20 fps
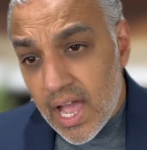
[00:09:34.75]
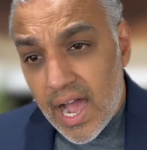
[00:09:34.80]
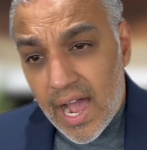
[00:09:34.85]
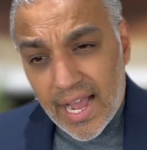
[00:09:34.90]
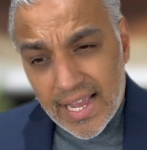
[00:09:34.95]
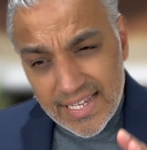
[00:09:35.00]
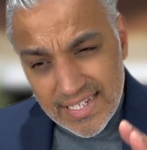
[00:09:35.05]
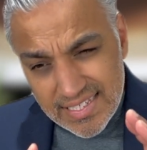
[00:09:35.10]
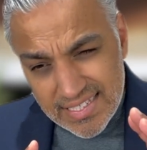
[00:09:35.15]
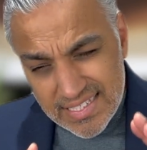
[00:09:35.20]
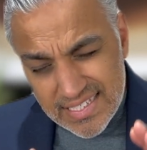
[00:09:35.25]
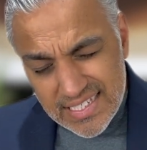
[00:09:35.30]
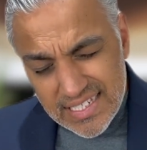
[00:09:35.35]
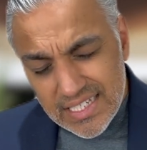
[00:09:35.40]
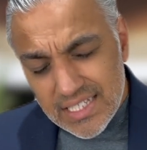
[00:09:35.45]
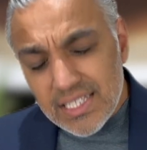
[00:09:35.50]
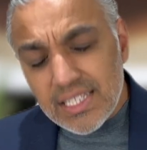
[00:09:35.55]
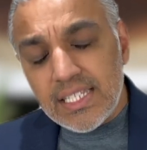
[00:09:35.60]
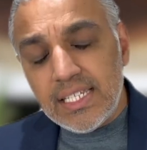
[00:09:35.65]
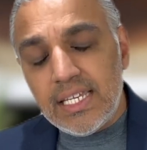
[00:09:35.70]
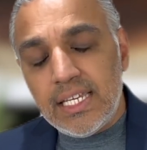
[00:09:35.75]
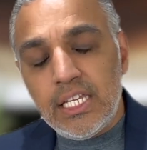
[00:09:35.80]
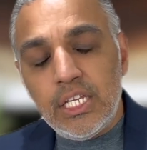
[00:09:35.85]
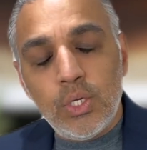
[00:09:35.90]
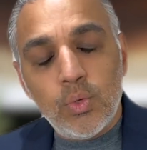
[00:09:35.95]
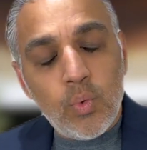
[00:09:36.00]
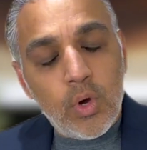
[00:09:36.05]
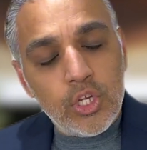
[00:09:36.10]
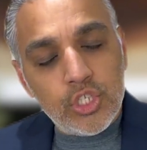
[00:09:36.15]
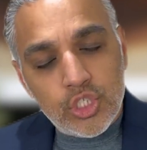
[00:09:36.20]
ideally
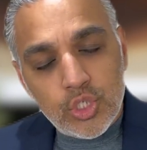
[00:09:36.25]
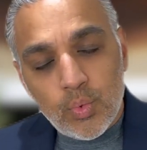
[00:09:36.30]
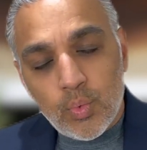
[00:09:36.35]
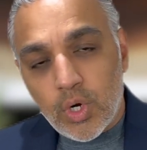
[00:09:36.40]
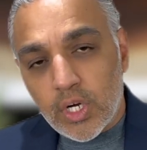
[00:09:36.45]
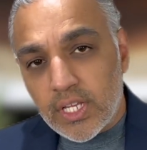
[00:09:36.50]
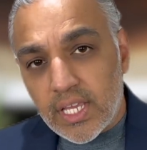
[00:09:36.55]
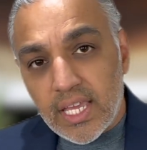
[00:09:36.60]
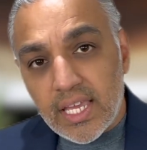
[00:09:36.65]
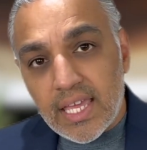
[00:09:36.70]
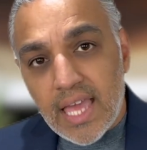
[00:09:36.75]
you want your working